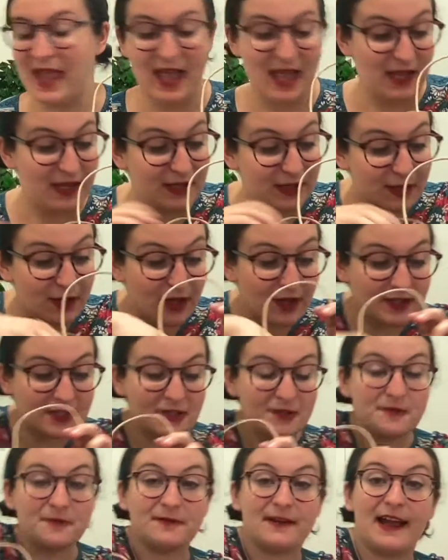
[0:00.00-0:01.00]
You'll
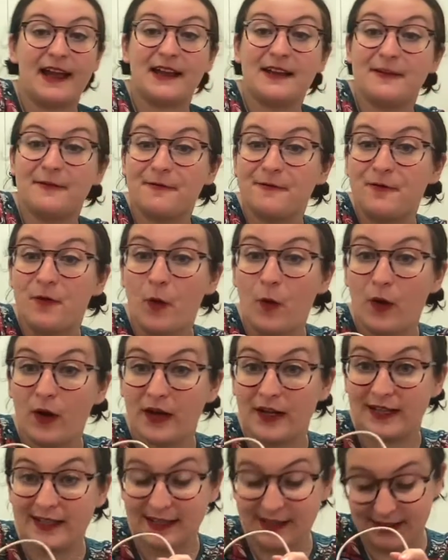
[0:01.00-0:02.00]
also find 4
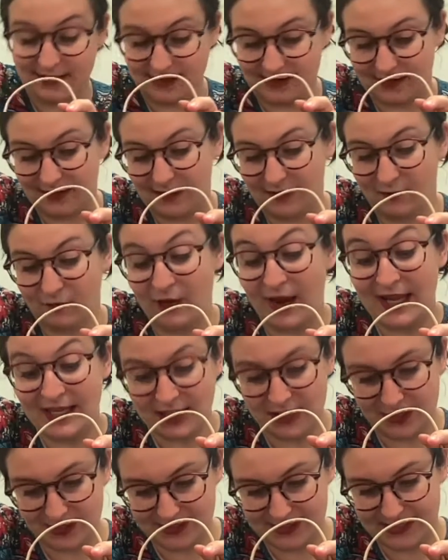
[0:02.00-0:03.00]

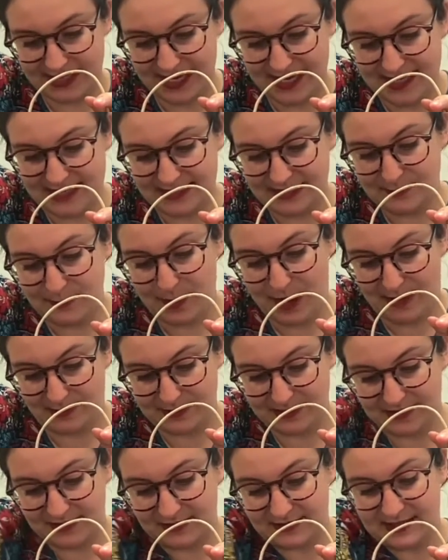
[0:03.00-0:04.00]
regular sized
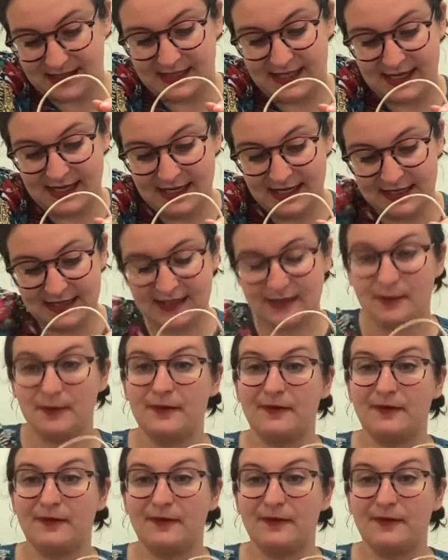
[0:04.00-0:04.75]
popsicle sticks.